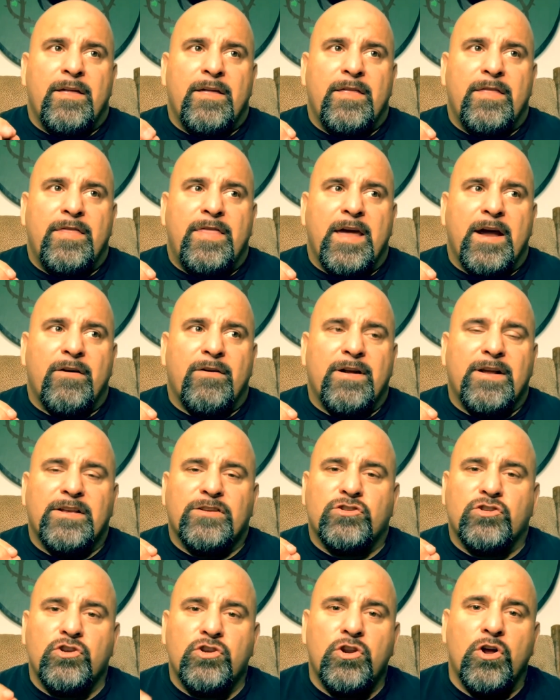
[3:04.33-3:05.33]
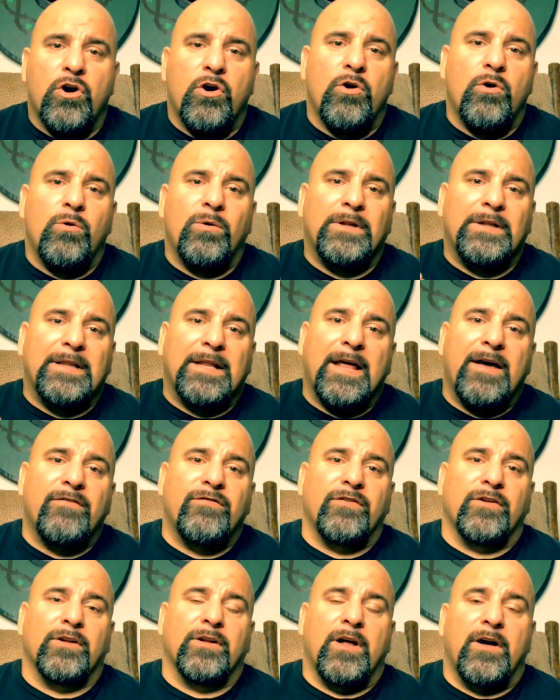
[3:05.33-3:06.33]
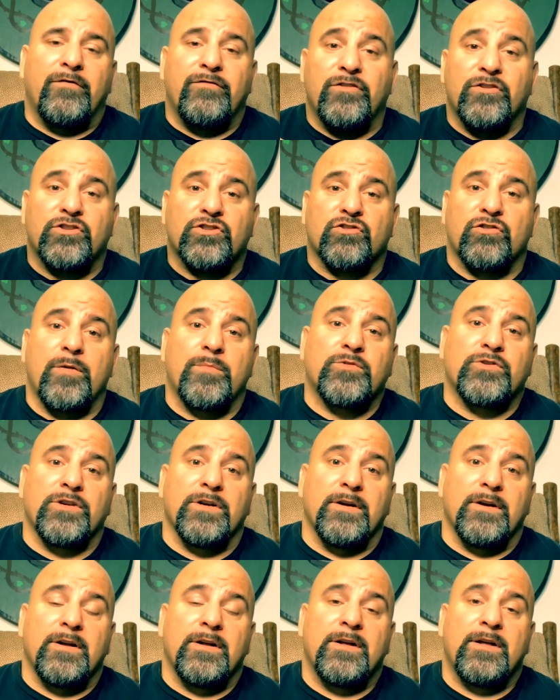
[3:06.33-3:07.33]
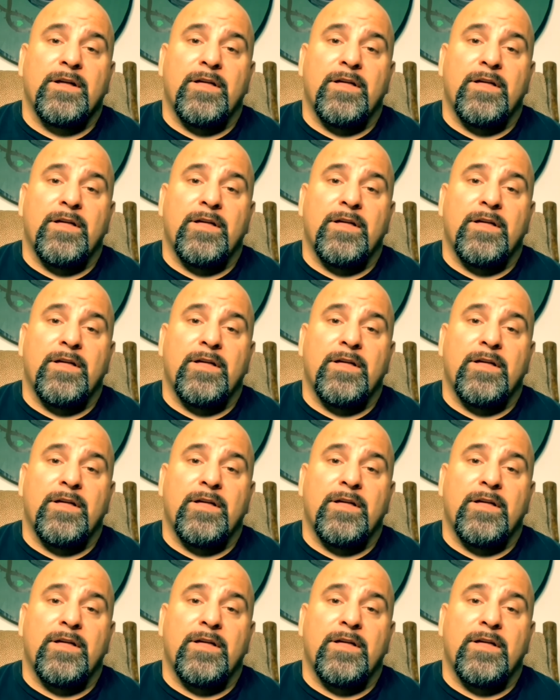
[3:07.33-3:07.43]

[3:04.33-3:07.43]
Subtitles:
There is no level of description